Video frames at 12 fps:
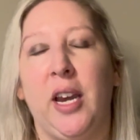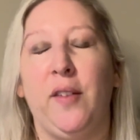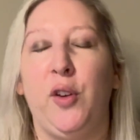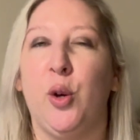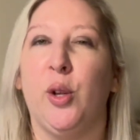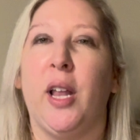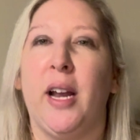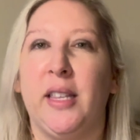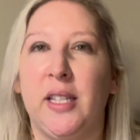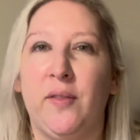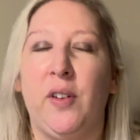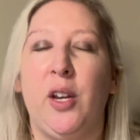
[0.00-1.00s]
If you could like
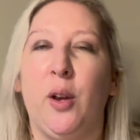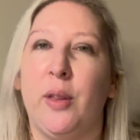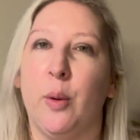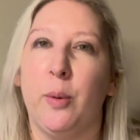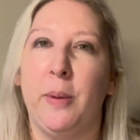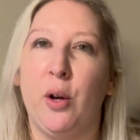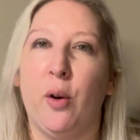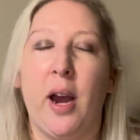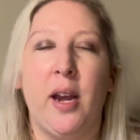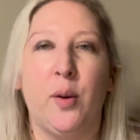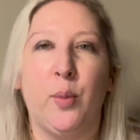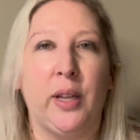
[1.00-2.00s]
this video, that would be
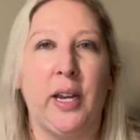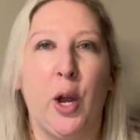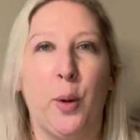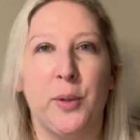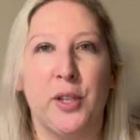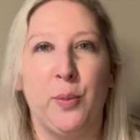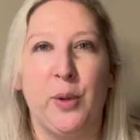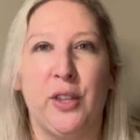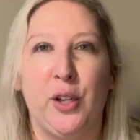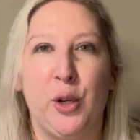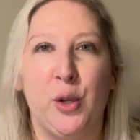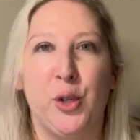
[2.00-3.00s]
great. It really helps with the
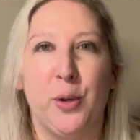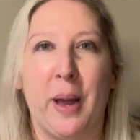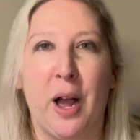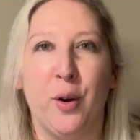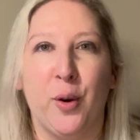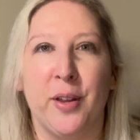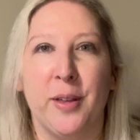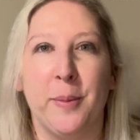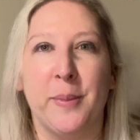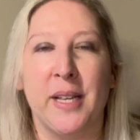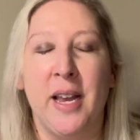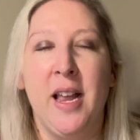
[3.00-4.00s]
YouTube algorithms.